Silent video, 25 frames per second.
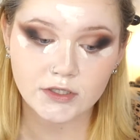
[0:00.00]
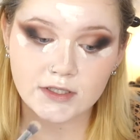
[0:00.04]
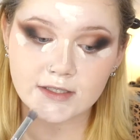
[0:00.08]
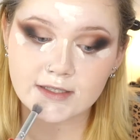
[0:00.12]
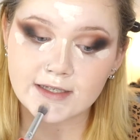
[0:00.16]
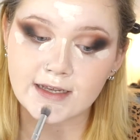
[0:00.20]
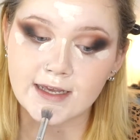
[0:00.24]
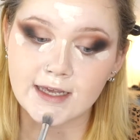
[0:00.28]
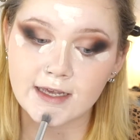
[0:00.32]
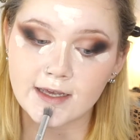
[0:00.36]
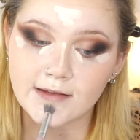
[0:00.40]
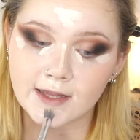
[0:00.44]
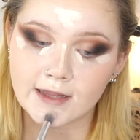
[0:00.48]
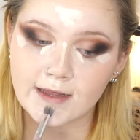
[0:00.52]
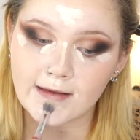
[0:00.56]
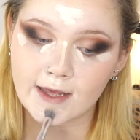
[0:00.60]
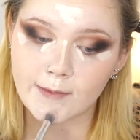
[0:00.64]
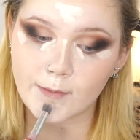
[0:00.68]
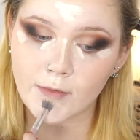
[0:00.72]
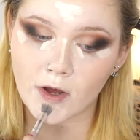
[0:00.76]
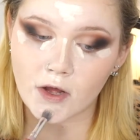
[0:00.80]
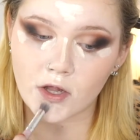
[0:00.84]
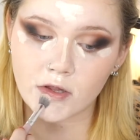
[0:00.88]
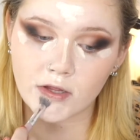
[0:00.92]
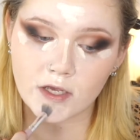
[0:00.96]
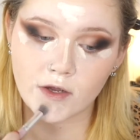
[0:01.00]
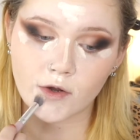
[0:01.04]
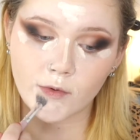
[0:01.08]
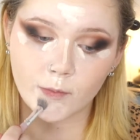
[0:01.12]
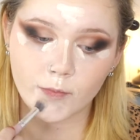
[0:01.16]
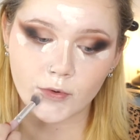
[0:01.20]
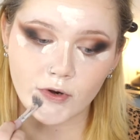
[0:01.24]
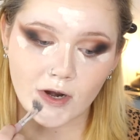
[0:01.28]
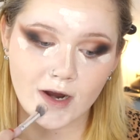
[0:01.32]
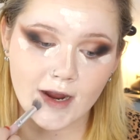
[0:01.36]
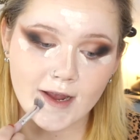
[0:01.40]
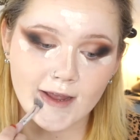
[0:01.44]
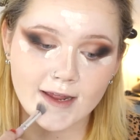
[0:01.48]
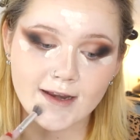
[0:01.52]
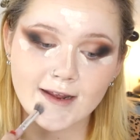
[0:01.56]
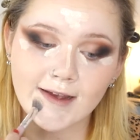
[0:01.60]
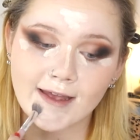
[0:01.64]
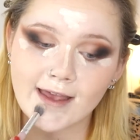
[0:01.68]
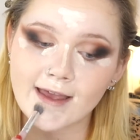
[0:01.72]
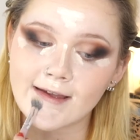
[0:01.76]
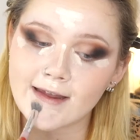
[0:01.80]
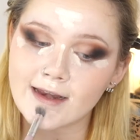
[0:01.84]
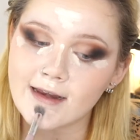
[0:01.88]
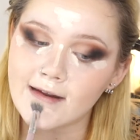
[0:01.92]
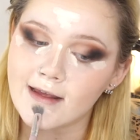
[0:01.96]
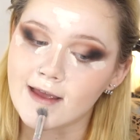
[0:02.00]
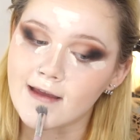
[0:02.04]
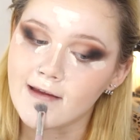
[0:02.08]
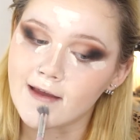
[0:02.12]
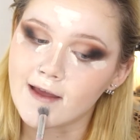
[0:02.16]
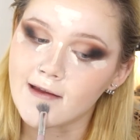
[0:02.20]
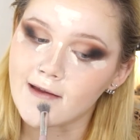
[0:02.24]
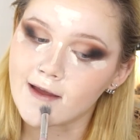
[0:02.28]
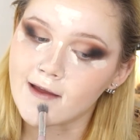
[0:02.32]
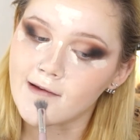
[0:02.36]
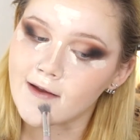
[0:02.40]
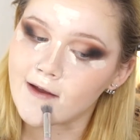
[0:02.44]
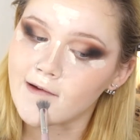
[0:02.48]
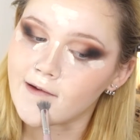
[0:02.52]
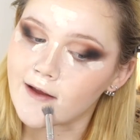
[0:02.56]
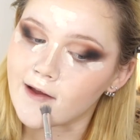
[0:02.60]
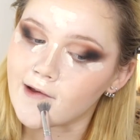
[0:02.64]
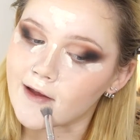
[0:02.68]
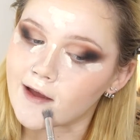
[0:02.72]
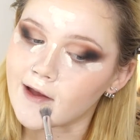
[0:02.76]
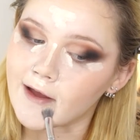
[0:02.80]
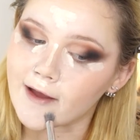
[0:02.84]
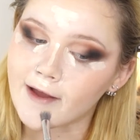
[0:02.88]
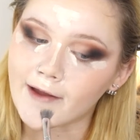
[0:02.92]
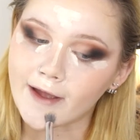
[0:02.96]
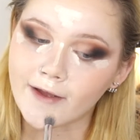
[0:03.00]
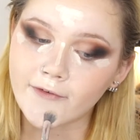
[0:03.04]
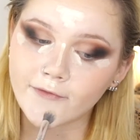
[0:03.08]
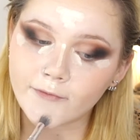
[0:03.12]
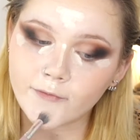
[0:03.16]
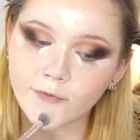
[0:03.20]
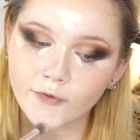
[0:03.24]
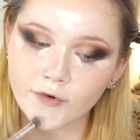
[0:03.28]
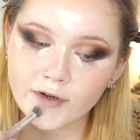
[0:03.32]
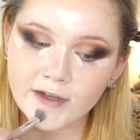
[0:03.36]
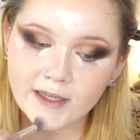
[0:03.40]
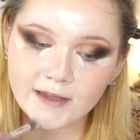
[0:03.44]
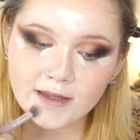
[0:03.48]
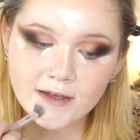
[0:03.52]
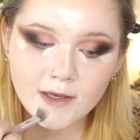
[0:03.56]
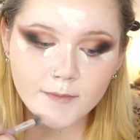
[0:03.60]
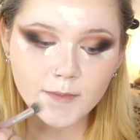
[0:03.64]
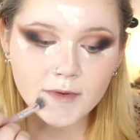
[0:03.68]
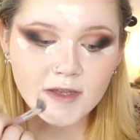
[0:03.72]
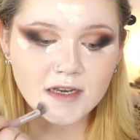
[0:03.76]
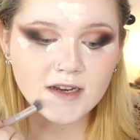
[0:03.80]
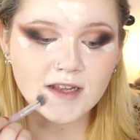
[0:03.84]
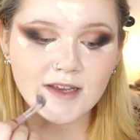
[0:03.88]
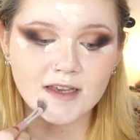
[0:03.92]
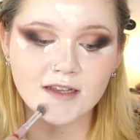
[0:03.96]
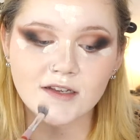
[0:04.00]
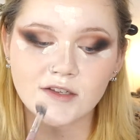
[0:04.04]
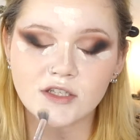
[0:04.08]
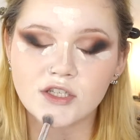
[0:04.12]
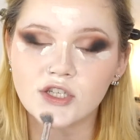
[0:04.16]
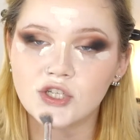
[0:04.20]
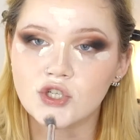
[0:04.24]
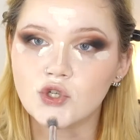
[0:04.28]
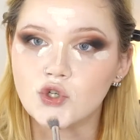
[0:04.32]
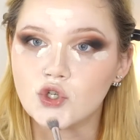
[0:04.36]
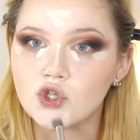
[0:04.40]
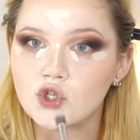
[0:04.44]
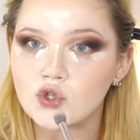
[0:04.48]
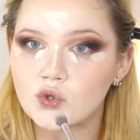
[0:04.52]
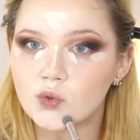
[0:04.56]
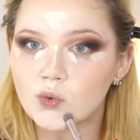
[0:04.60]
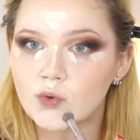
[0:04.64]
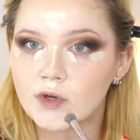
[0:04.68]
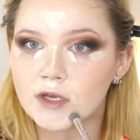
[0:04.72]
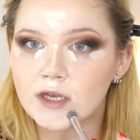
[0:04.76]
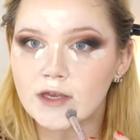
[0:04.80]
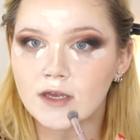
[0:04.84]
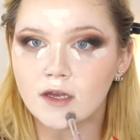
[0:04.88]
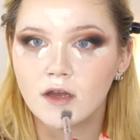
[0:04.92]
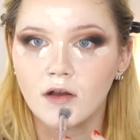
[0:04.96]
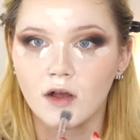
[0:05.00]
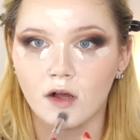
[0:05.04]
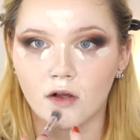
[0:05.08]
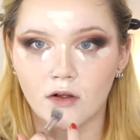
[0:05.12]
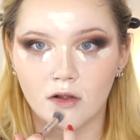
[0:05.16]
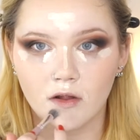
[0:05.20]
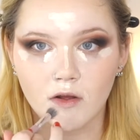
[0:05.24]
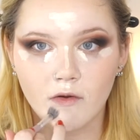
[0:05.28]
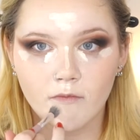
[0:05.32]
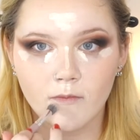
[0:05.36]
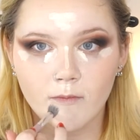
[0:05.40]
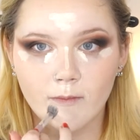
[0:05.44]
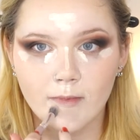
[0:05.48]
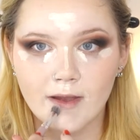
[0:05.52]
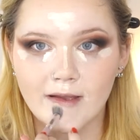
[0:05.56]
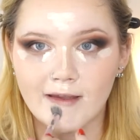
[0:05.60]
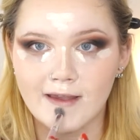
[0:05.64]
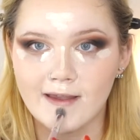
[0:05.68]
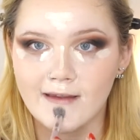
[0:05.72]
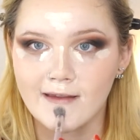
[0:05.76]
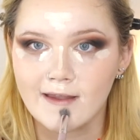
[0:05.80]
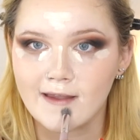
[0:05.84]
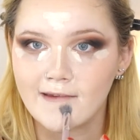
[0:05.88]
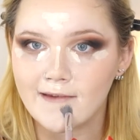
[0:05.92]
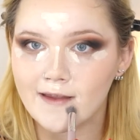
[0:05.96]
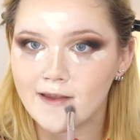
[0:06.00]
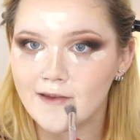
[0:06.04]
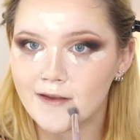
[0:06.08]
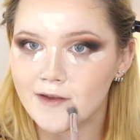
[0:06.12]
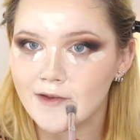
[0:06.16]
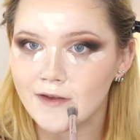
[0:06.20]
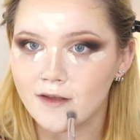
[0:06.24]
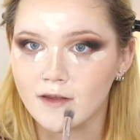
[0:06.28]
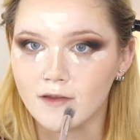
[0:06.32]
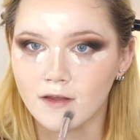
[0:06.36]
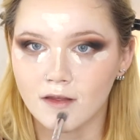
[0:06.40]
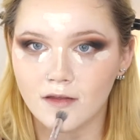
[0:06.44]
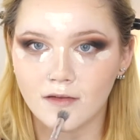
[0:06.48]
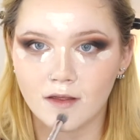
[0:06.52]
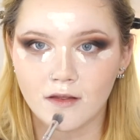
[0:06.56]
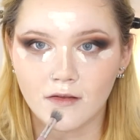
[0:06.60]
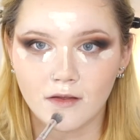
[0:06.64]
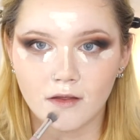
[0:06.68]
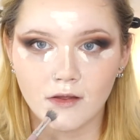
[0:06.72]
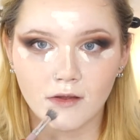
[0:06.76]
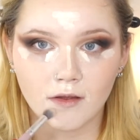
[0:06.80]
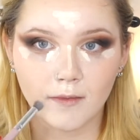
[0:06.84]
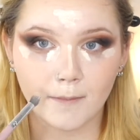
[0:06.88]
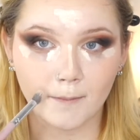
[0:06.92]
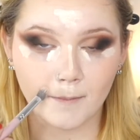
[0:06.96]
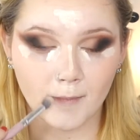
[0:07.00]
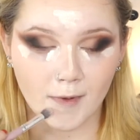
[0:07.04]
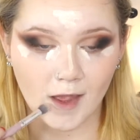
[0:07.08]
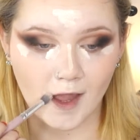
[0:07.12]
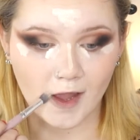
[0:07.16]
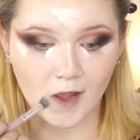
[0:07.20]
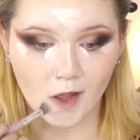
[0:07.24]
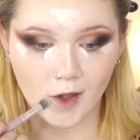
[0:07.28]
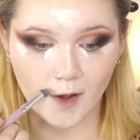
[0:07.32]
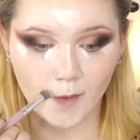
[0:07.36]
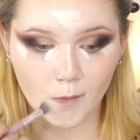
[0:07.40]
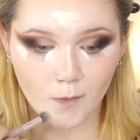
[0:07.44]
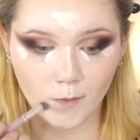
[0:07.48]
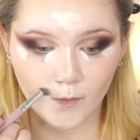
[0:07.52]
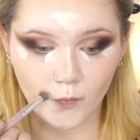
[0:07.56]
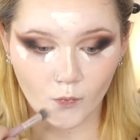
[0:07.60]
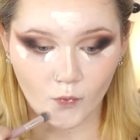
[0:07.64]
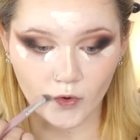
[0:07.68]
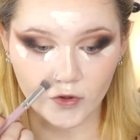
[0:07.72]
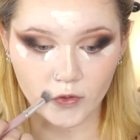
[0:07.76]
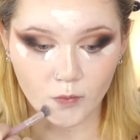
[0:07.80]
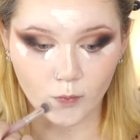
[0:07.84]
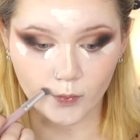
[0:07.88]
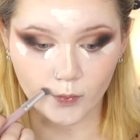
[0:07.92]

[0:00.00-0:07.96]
to take the Molly O'Brien again. I've really been into doing all of my makeup with